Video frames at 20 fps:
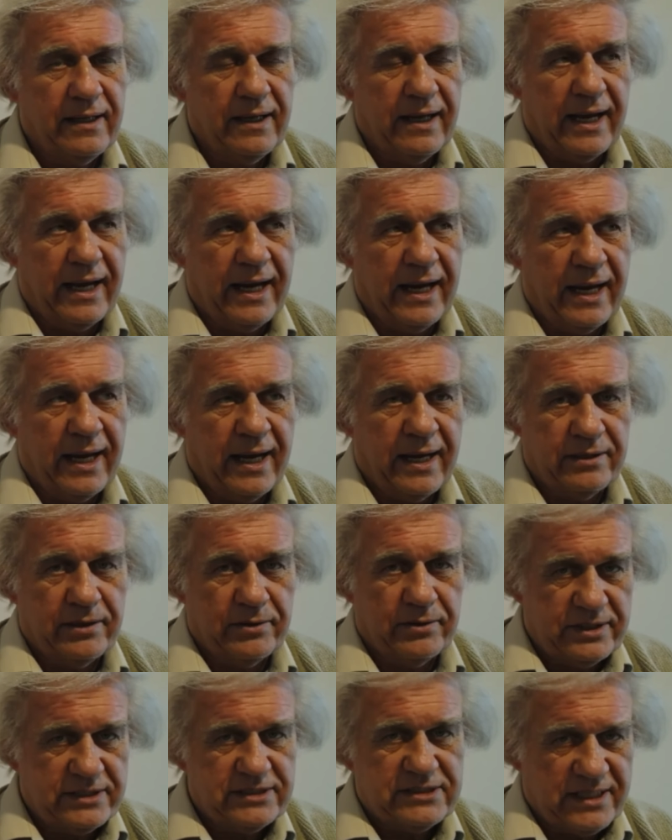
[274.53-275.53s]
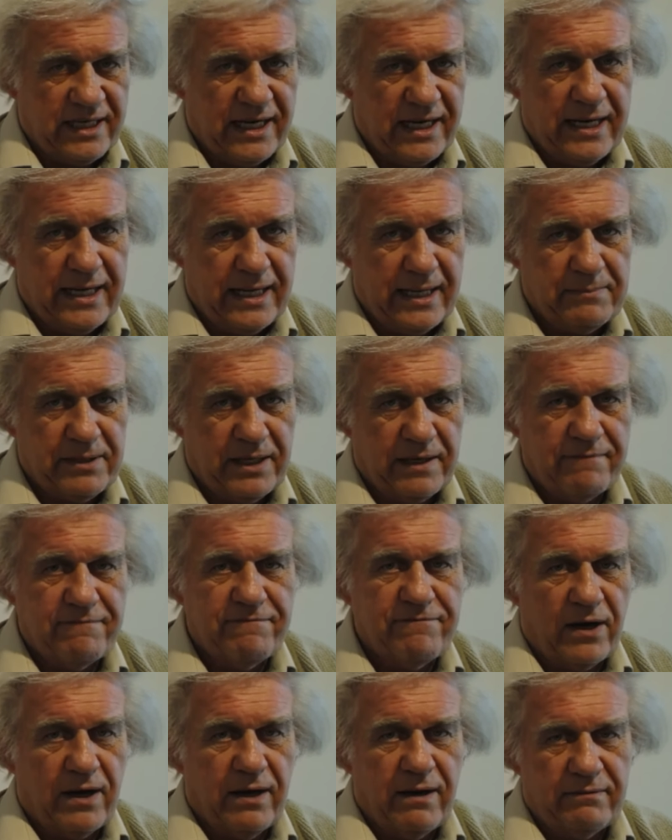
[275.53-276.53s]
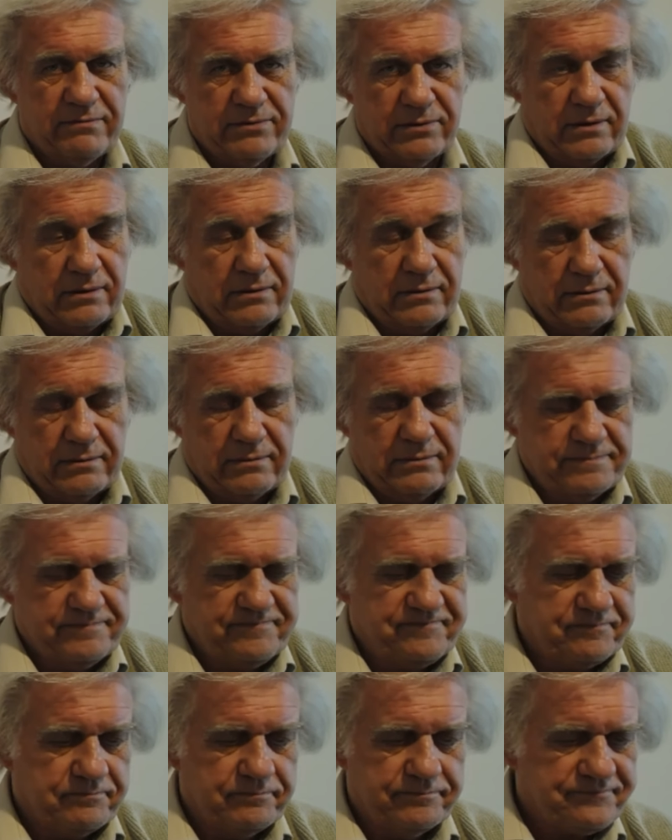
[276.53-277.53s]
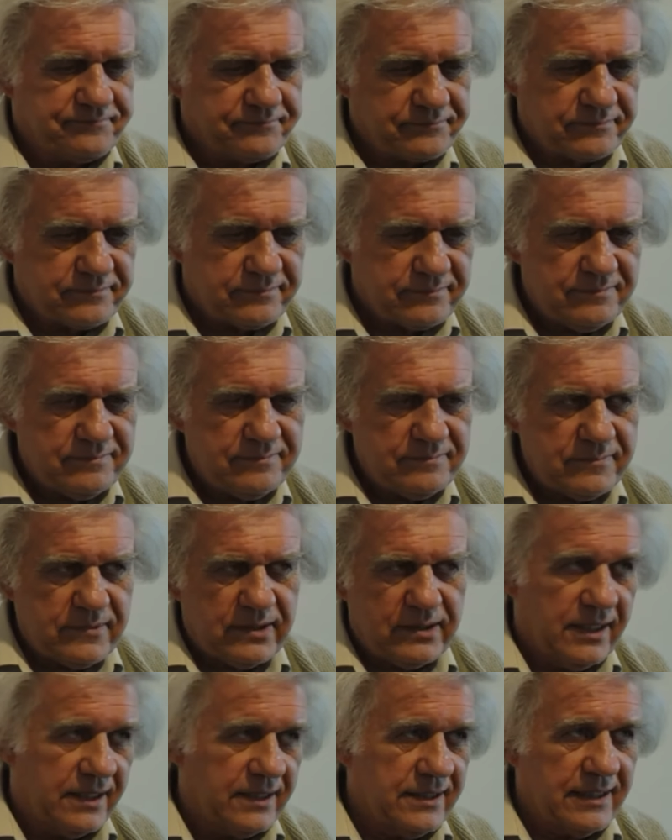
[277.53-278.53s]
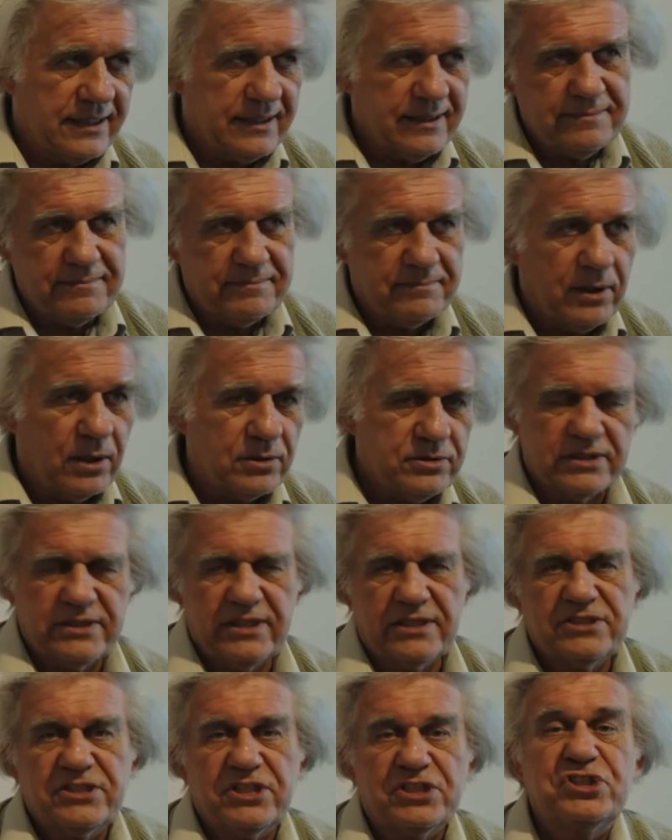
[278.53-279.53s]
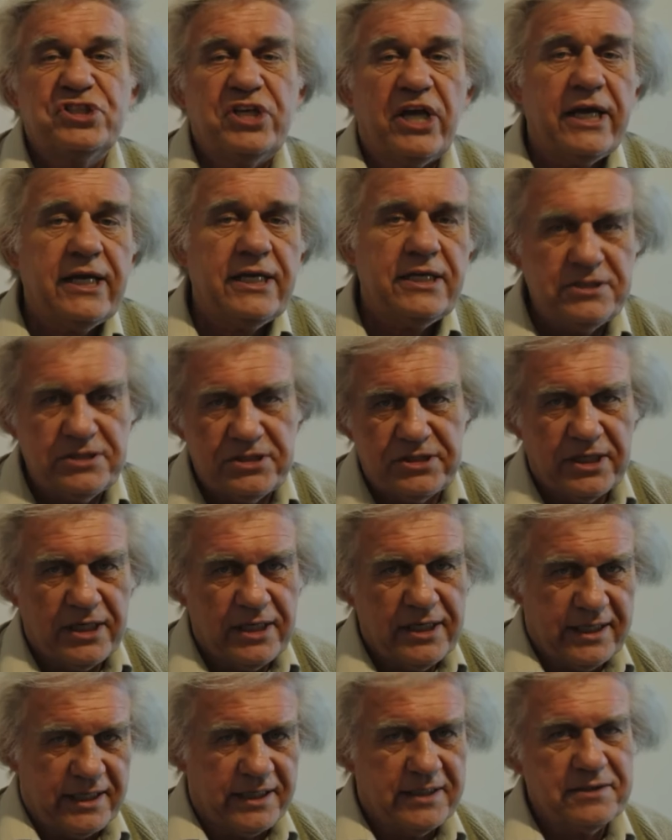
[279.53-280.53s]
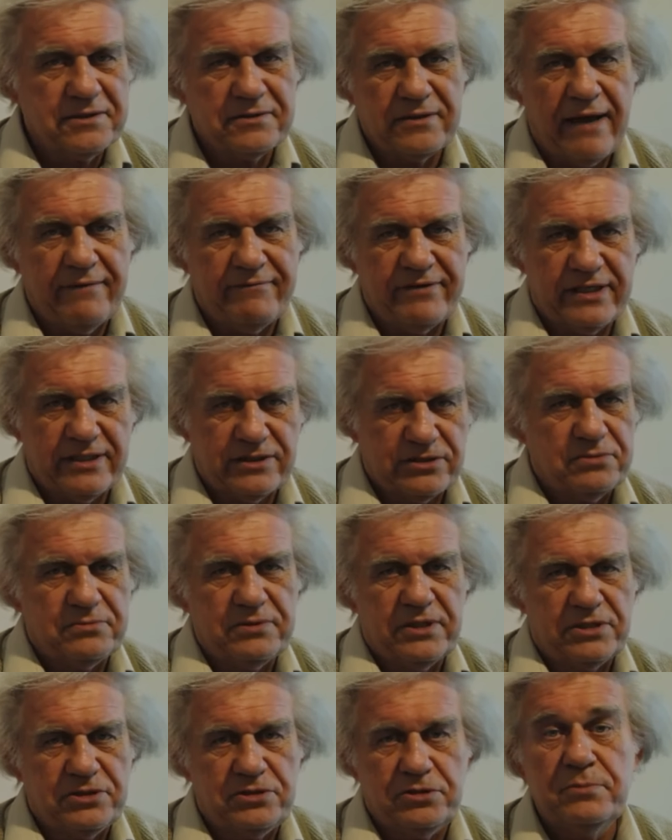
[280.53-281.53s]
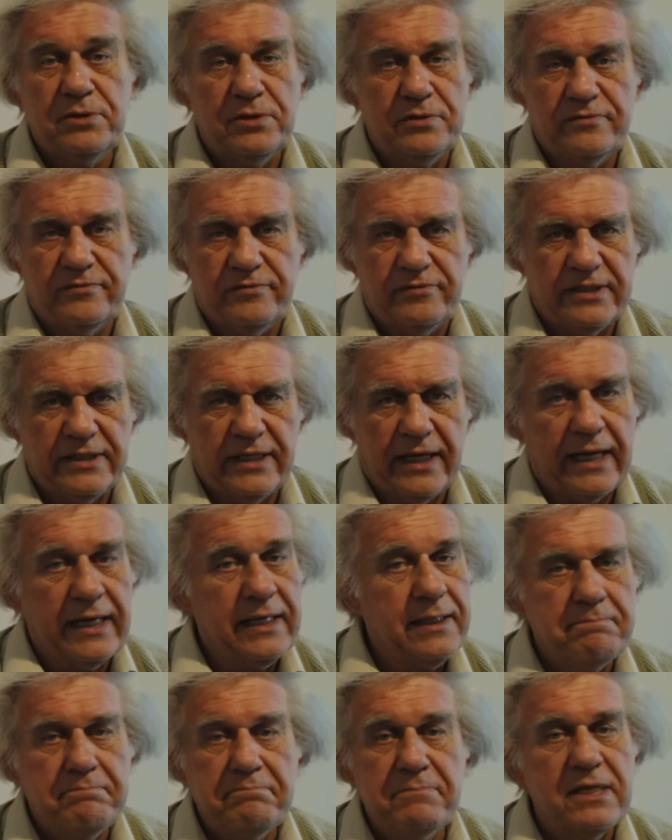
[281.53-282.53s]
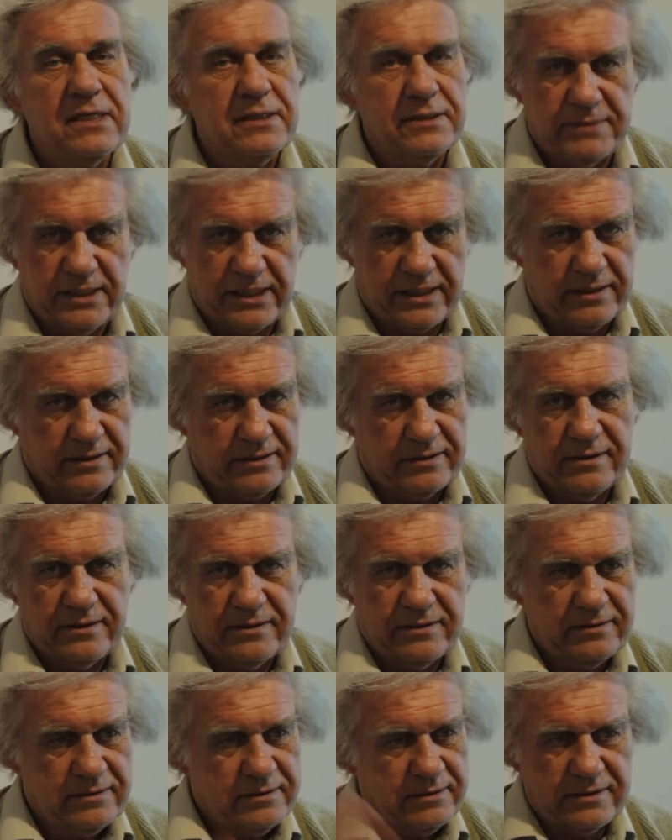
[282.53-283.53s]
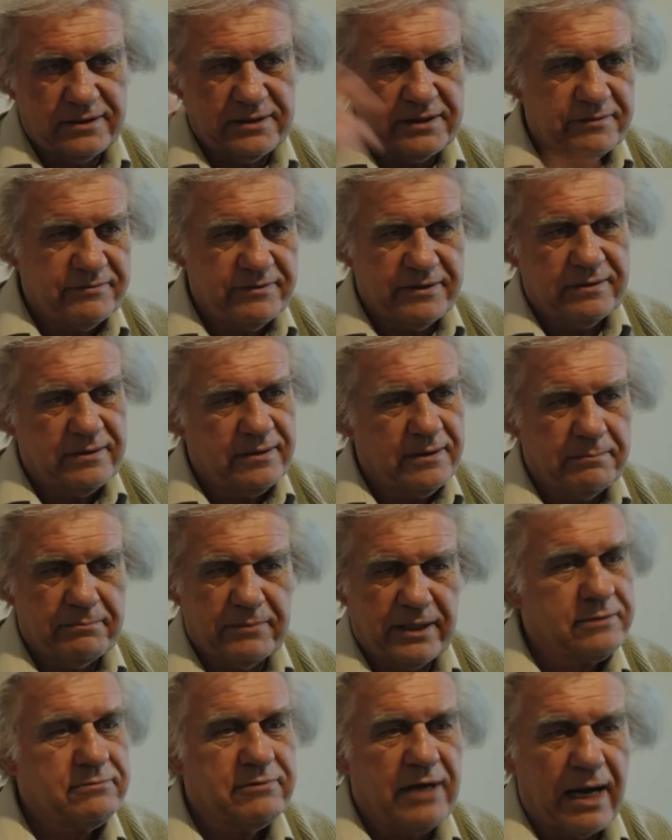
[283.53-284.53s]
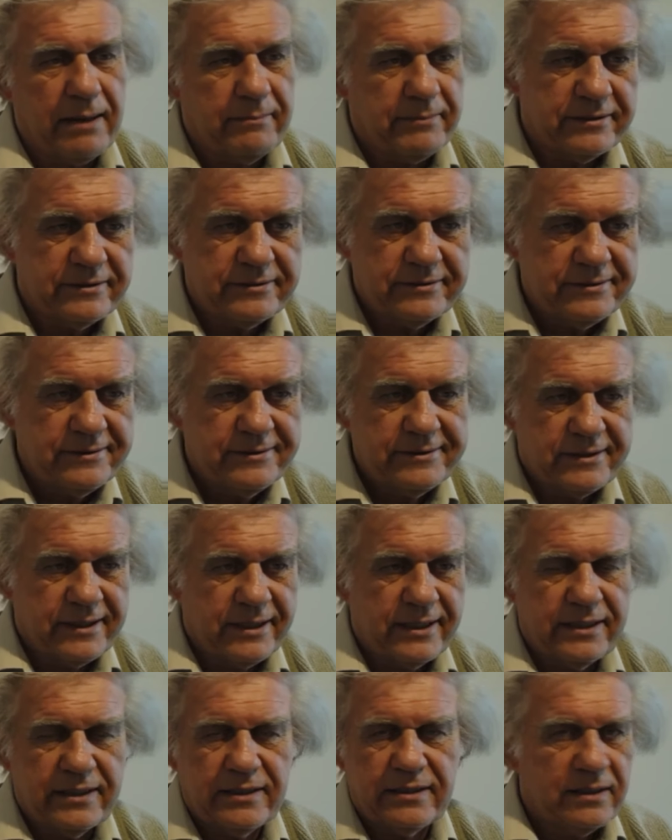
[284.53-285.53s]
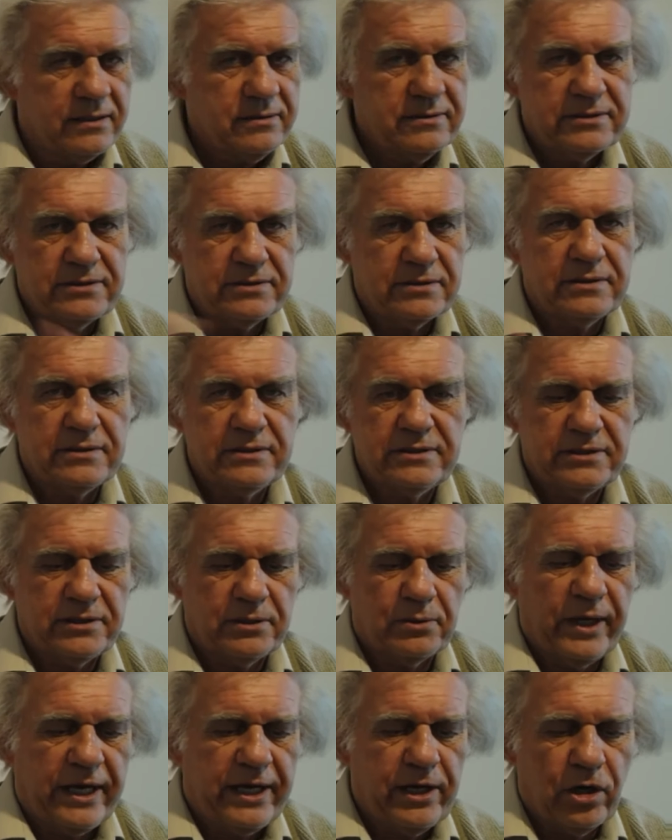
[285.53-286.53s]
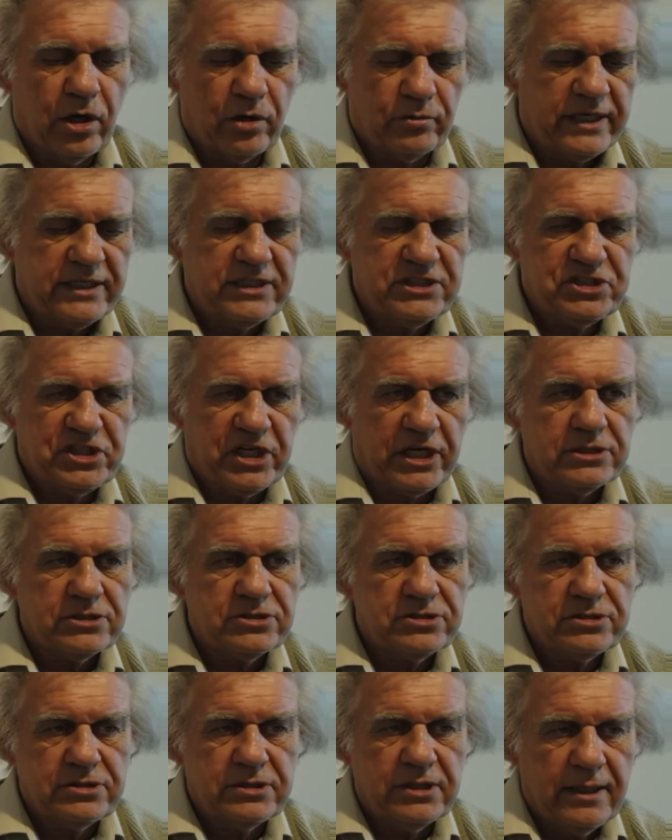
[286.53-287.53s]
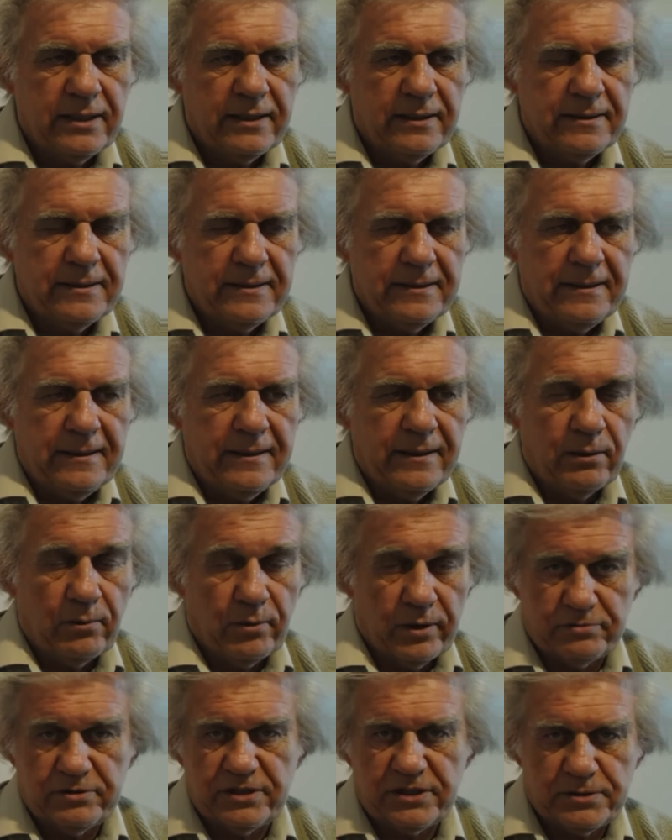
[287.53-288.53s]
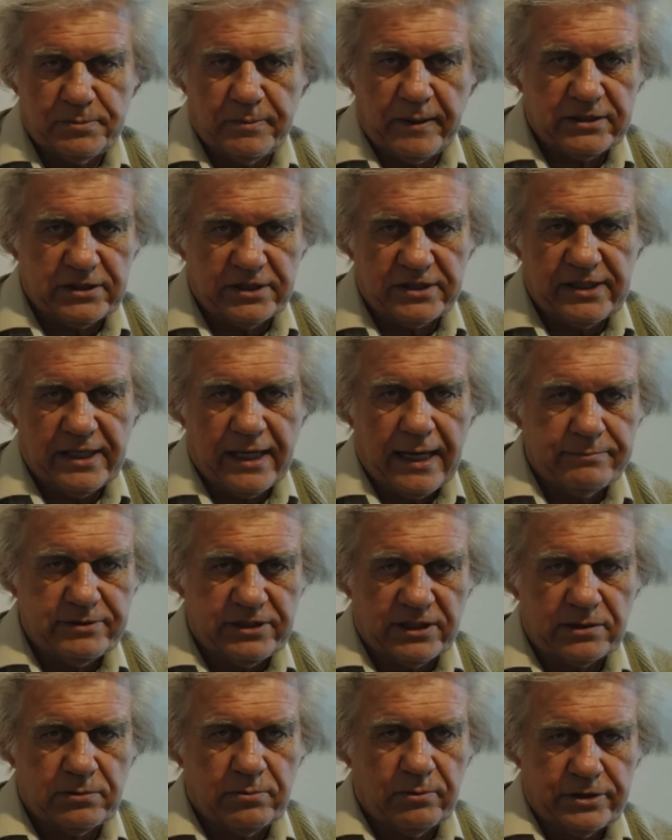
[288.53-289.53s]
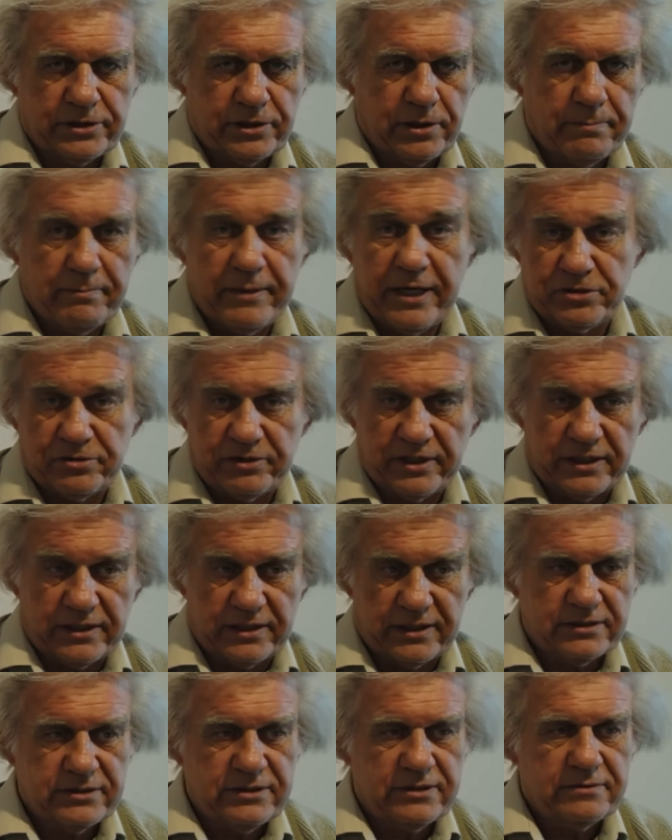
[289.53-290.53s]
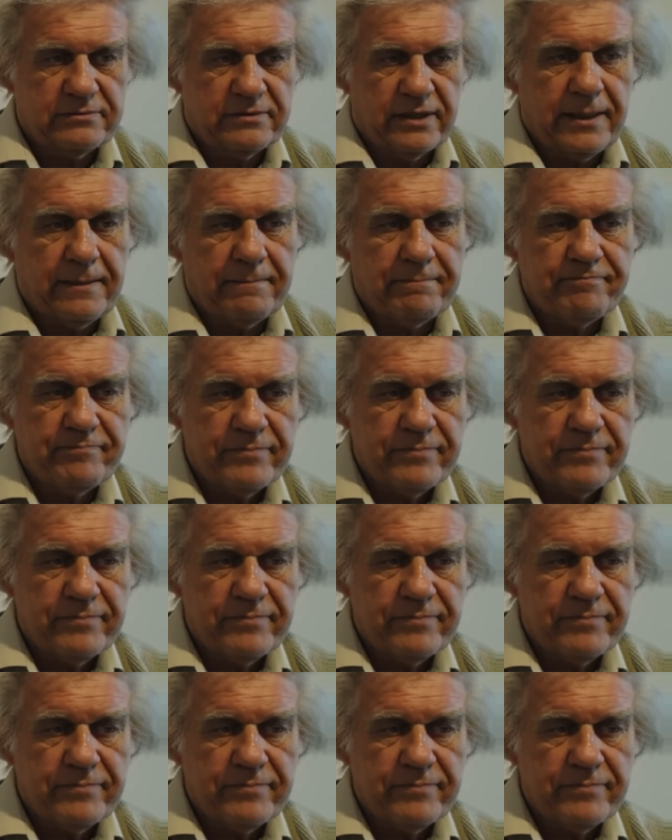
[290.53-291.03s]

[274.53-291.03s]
And there is time involved or uh, motion. There's a change in gravity as soon as you move a millimeter or even micrometer. Okay, your your weight already changed with respect to the object where you're measuring this, right?